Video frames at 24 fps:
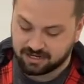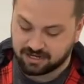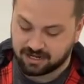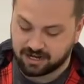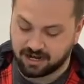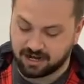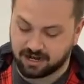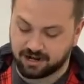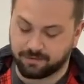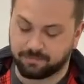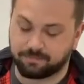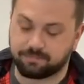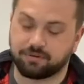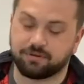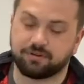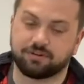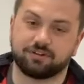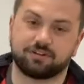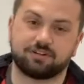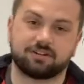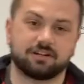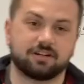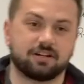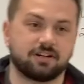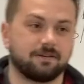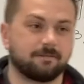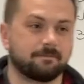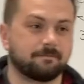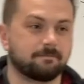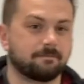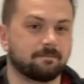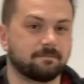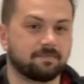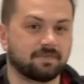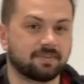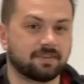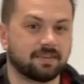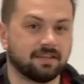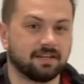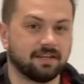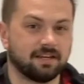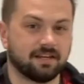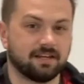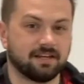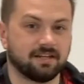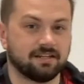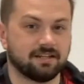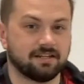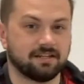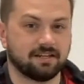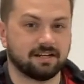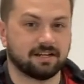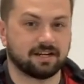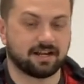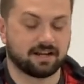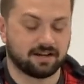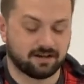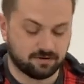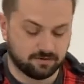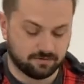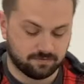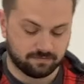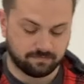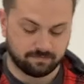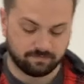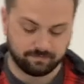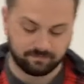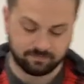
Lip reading: kind of push in and out,